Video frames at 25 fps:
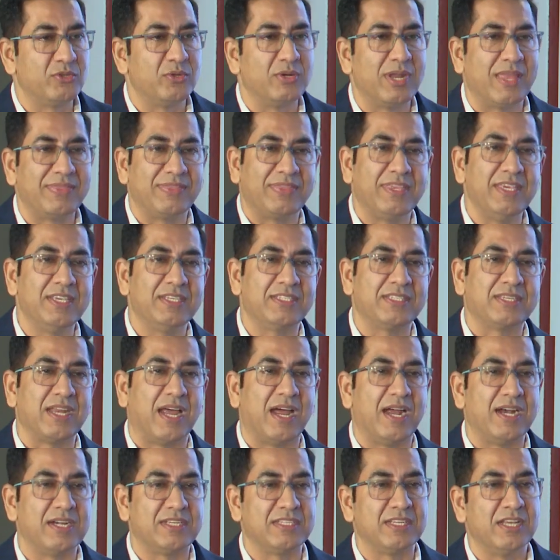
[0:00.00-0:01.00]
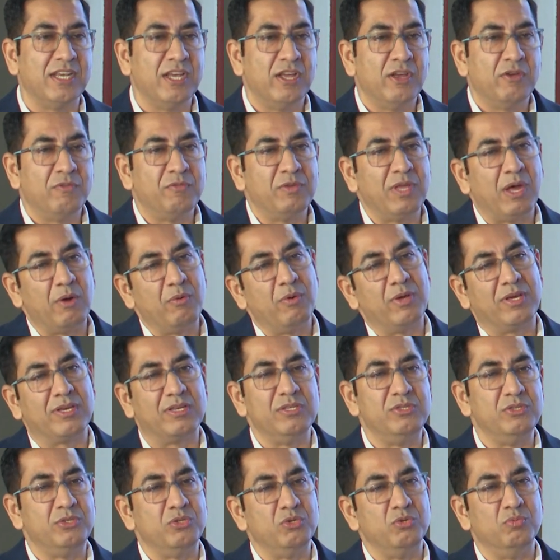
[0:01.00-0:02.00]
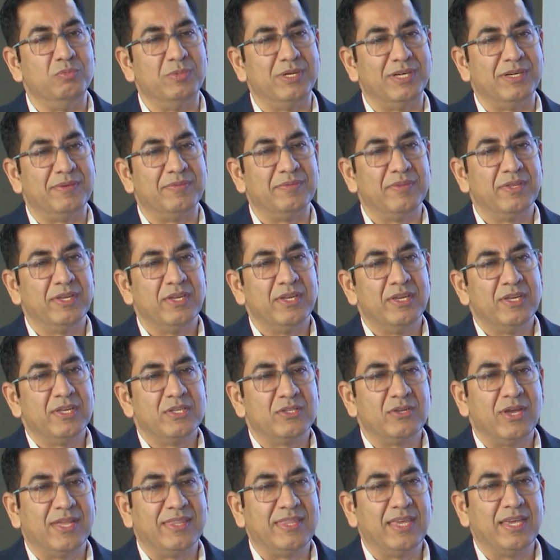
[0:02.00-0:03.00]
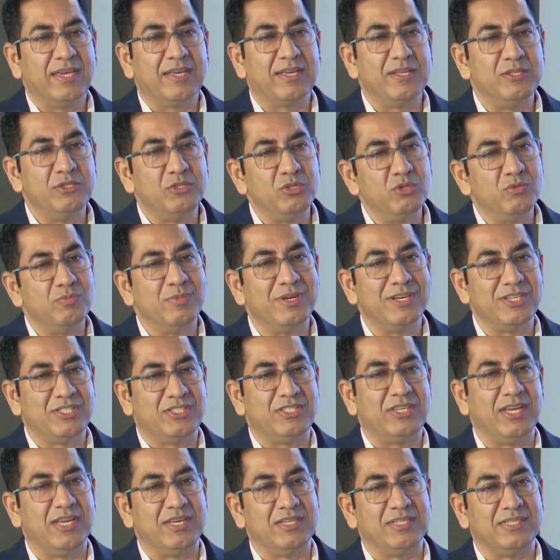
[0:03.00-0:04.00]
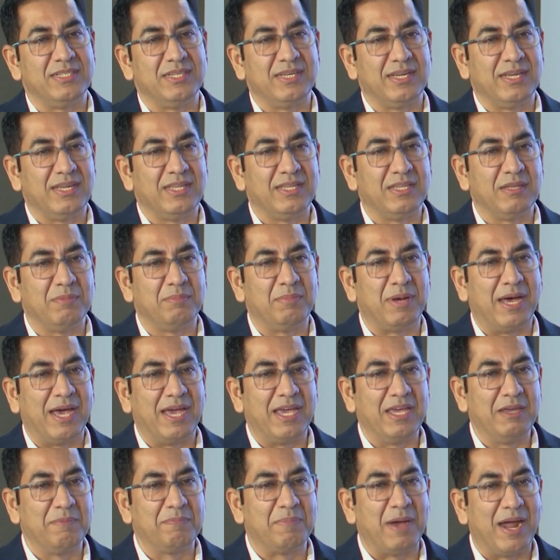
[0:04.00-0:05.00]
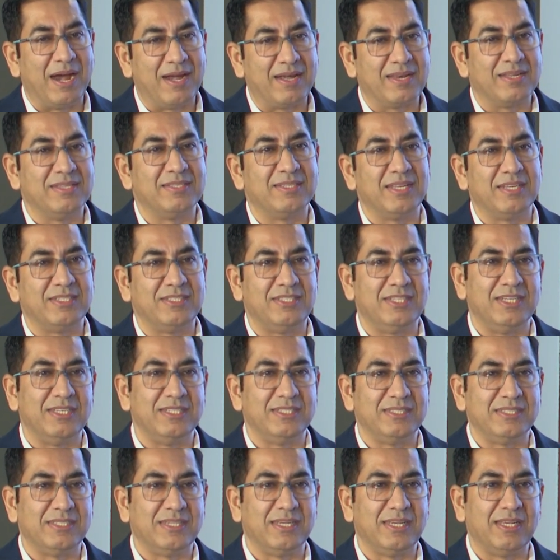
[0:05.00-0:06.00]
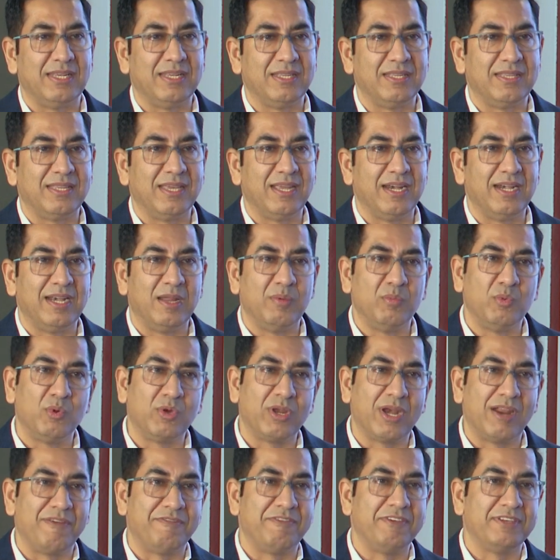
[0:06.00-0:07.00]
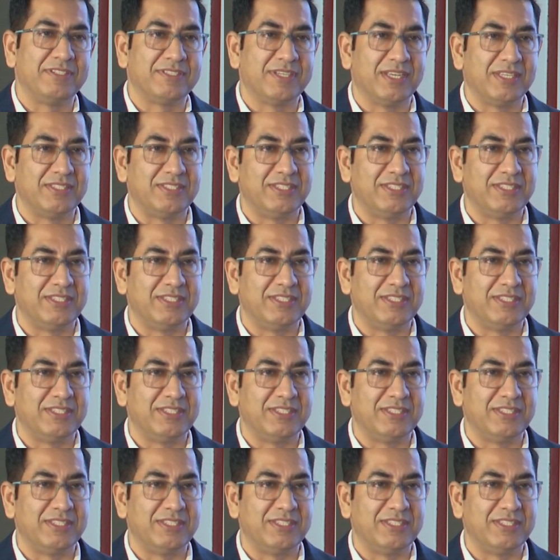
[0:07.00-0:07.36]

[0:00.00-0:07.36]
So nothing starts without a consumer. So I think consumer is changing, the buying patterns are changing, their demographics are